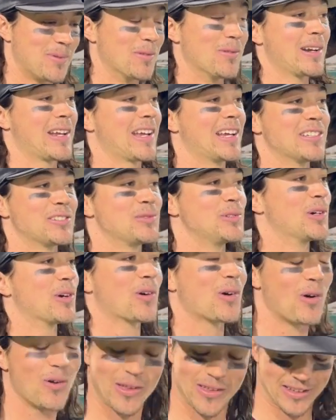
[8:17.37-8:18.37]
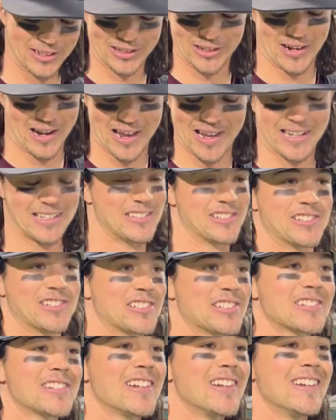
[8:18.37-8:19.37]
But when it gets real cold, I think your hands
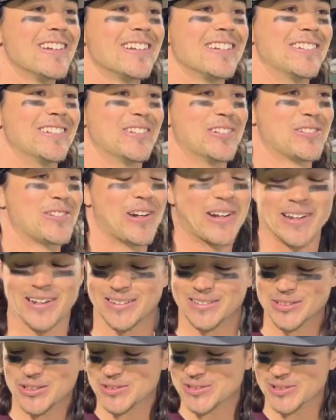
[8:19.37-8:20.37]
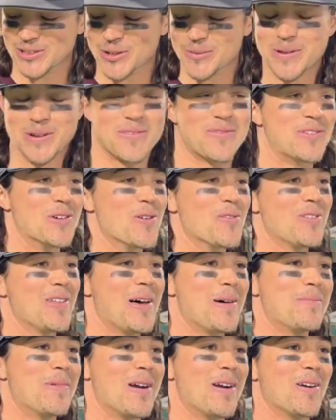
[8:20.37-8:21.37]
just, you know, you start losing a little bit of feel for
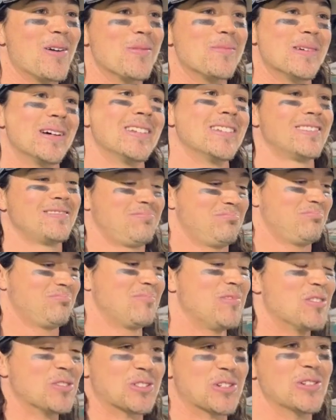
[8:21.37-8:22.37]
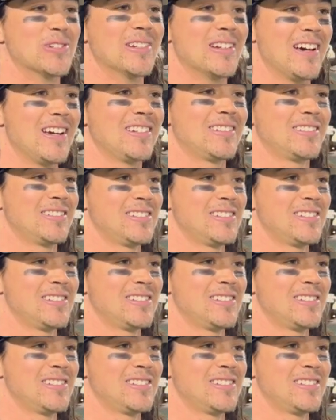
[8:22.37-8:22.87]
that barrel, but it was good tonight.